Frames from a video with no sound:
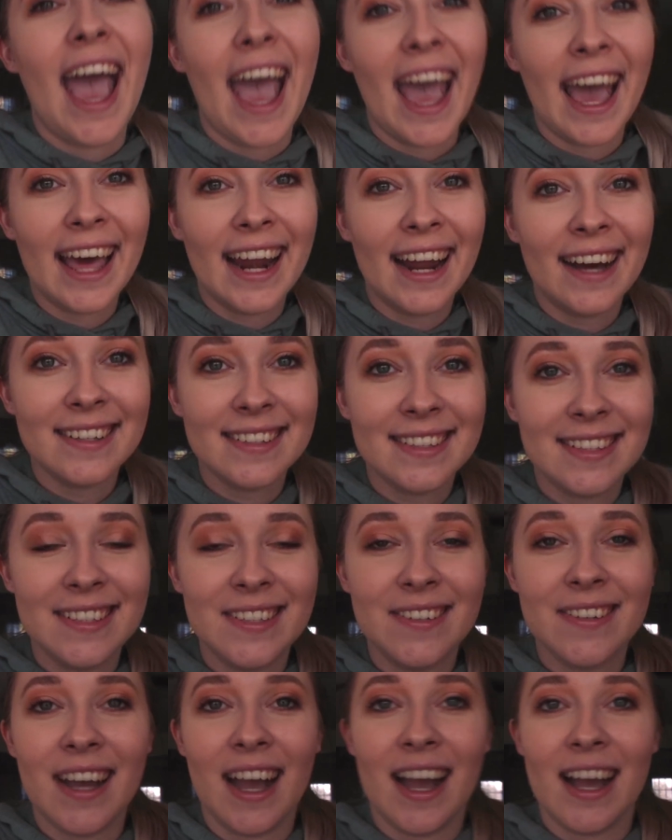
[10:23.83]
And I'll see
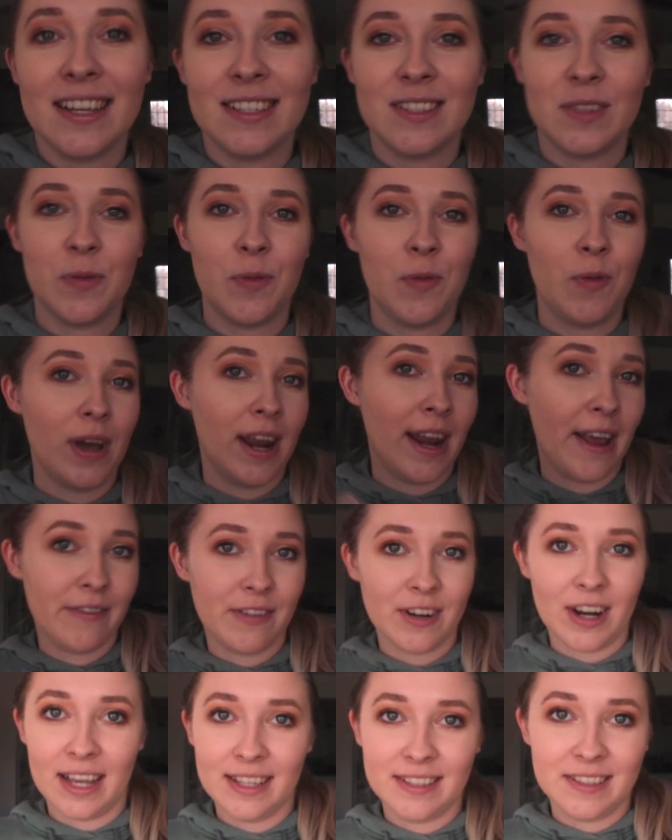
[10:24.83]
you guys whenever I